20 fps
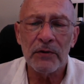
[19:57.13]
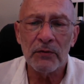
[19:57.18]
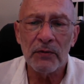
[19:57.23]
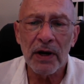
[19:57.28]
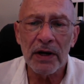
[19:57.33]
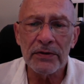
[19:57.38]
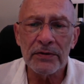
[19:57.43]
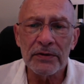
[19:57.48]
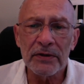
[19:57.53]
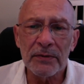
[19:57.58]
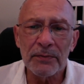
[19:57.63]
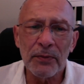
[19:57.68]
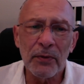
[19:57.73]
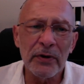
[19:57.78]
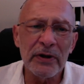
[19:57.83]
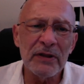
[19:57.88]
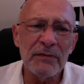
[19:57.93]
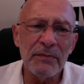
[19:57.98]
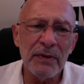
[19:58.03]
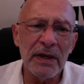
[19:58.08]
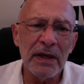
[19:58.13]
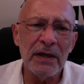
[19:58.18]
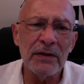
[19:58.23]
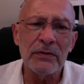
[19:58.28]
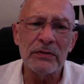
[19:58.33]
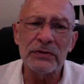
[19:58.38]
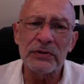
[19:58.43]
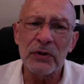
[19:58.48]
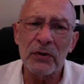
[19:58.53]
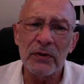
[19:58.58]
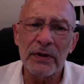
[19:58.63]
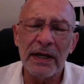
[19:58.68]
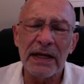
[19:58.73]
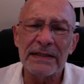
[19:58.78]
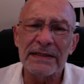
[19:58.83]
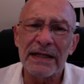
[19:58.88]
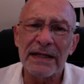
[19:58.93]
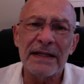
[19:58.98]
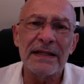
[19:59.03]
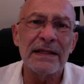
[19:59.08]
Rather, the point being to
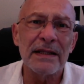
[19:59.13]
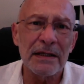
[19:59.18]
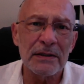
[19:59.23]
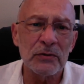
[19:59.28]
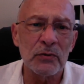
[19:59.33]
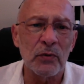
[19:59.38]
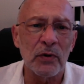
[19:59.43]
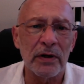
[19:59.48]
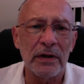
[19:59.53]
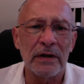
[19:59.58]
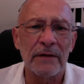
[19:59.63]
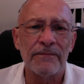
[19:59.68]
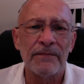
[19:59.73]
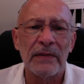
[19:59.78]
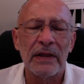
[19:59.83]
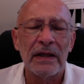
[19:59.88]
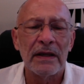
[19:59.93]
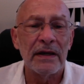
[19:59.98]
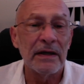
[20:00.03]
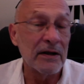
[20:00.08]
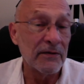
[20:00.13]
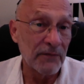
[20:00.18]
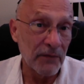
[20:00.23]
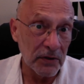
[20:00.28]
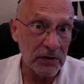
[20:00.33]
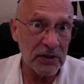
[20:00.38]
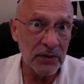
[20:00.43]
showcase that it does work in a first